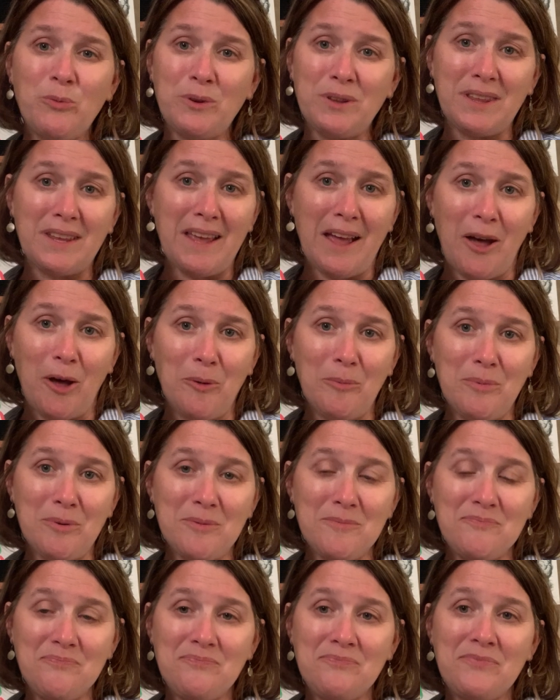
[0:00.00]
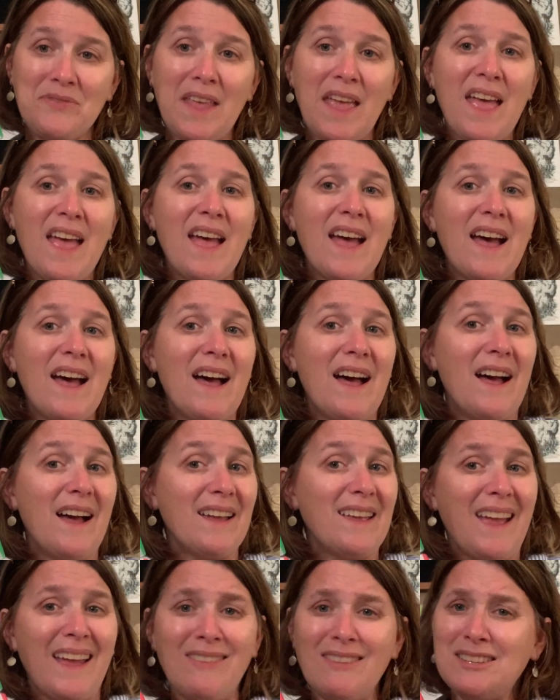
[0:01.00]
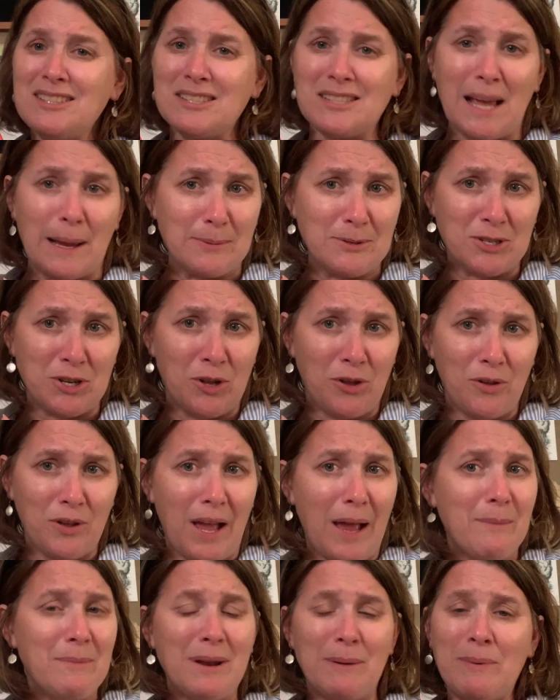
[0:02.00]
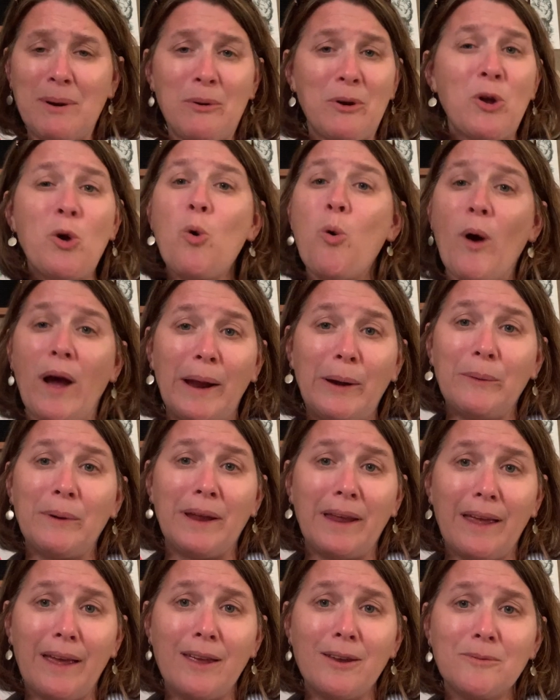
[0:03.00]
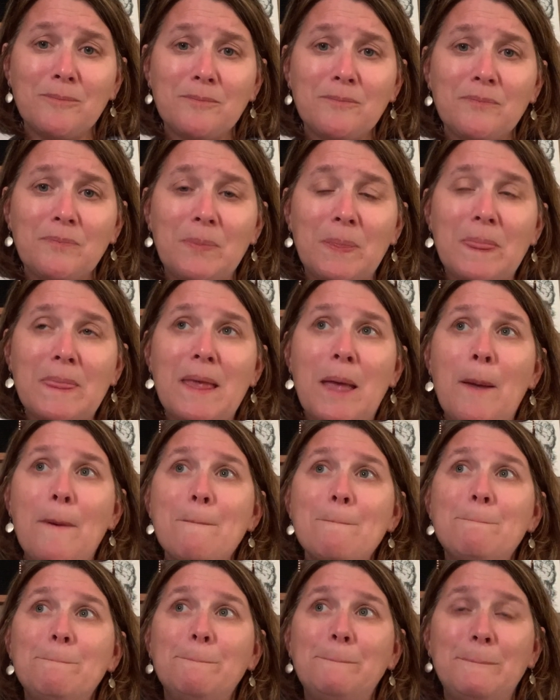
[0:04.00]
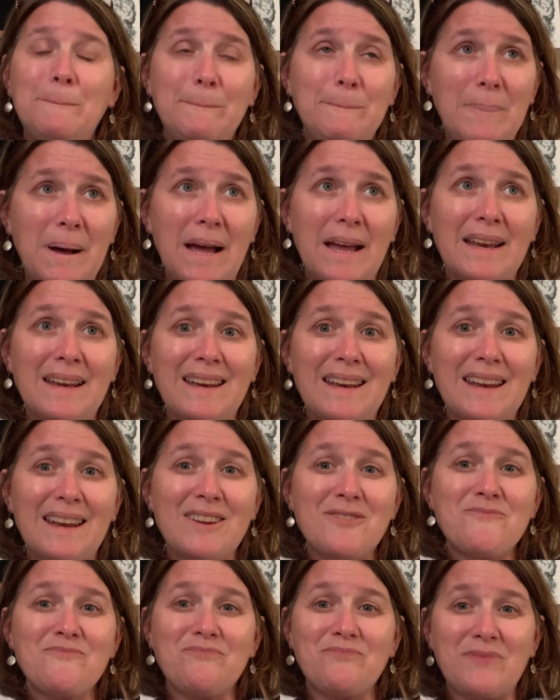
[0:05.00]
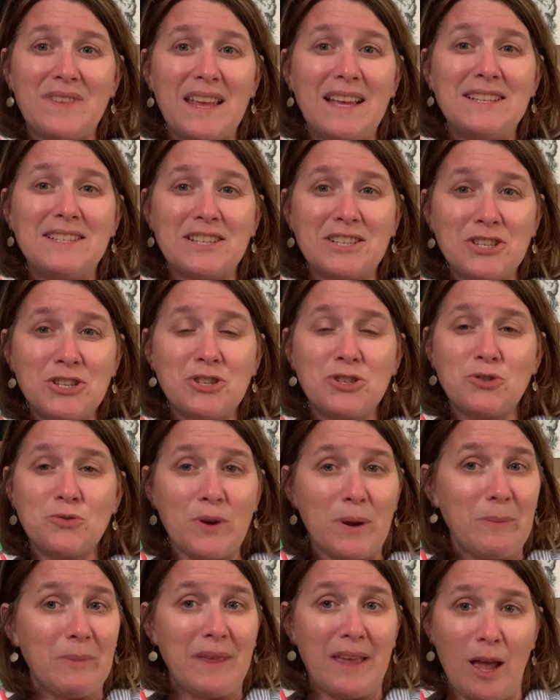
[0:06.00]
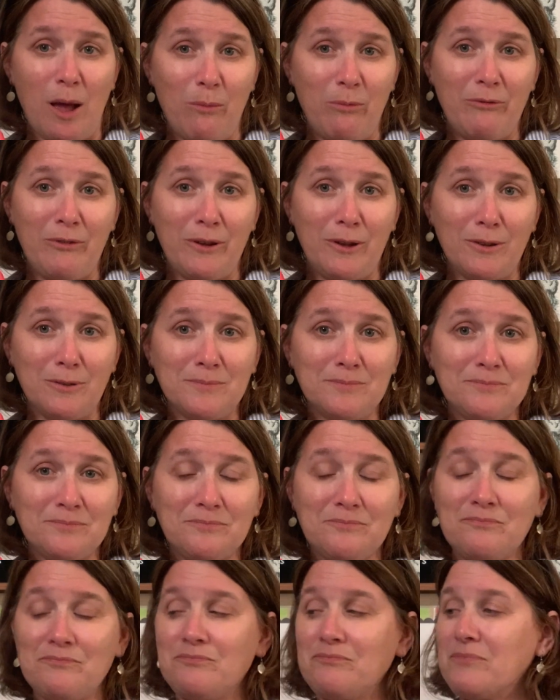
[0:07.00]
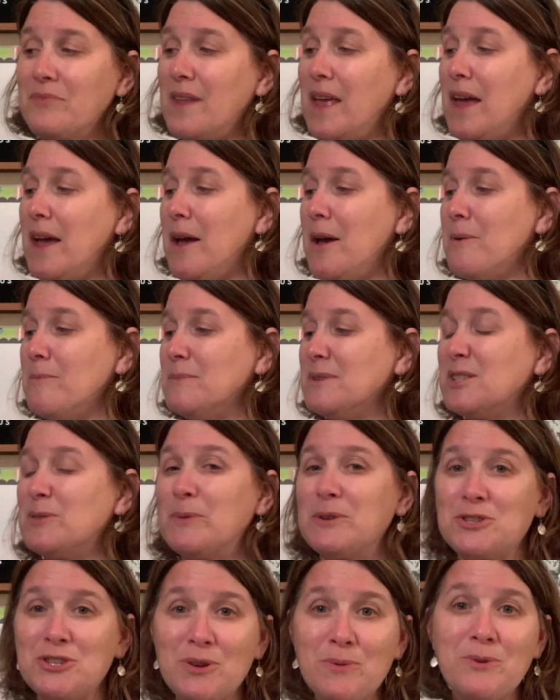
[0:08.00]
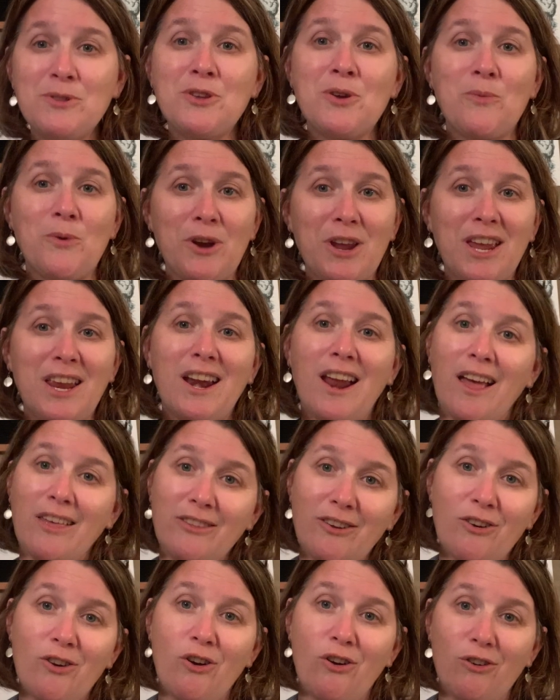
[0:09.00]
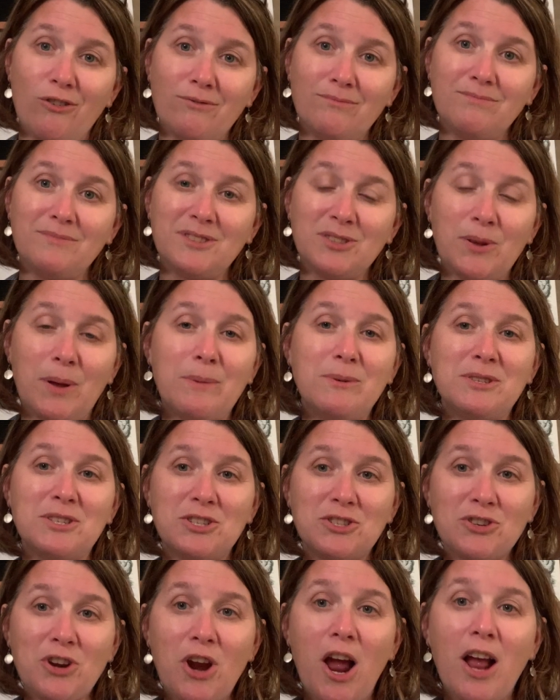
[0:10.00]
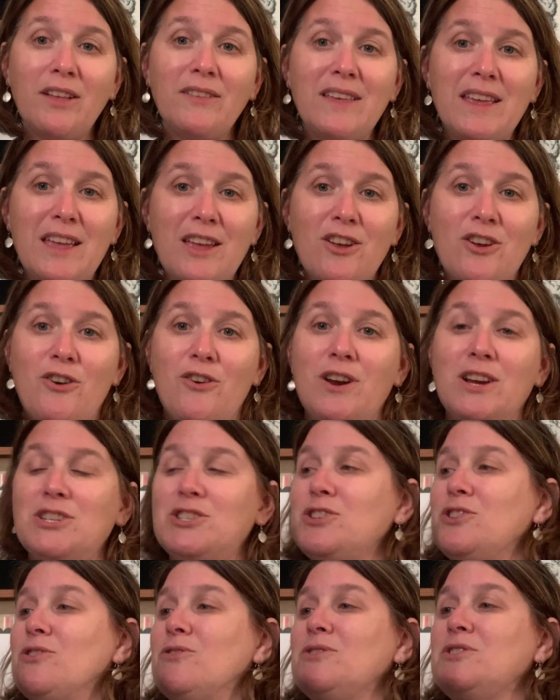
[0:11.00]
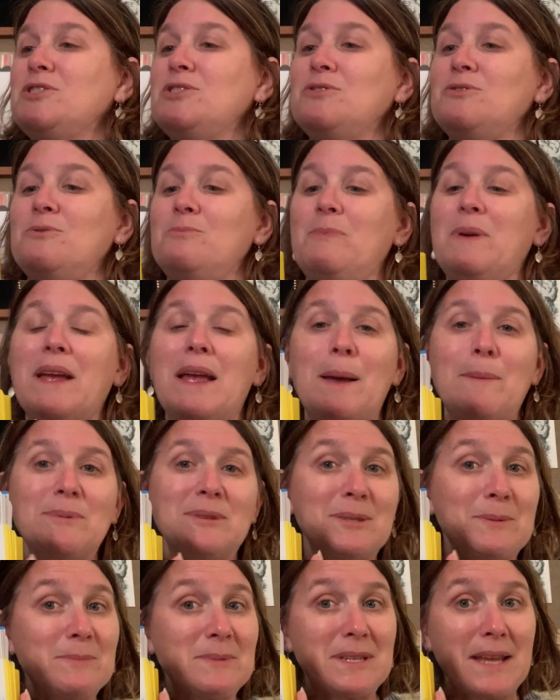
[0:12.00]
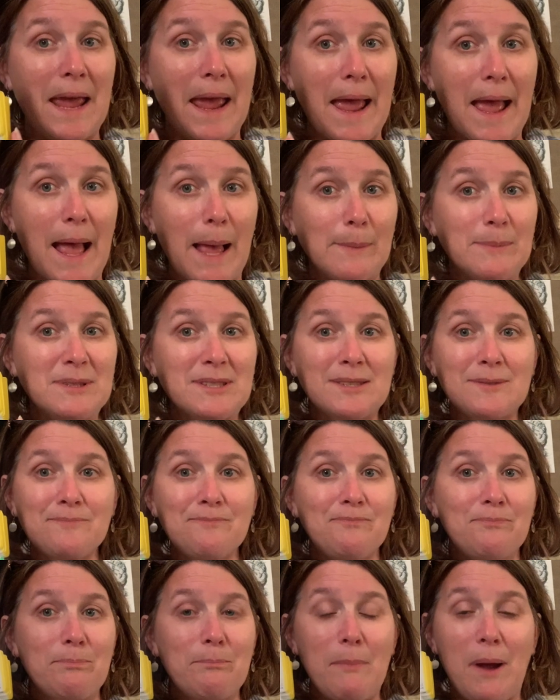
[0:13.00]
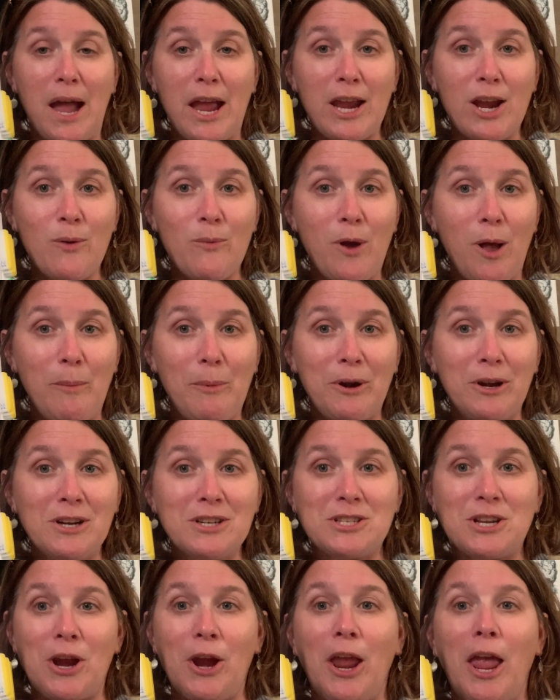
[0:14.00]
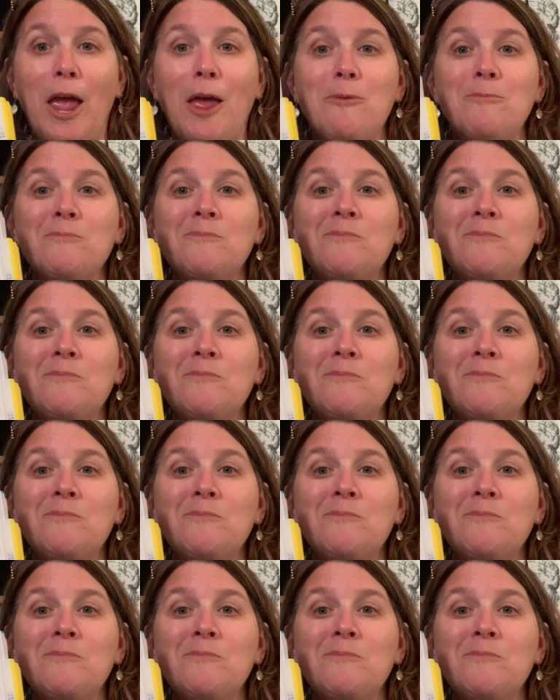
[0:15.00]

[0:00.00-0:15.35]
really help. Again, this is optional. I'm not requiring it, but it's extremely helpful, especially when they're working on their own. So I would strongly encourage you to pick up some tabs, Meijer, Walmart, or Target,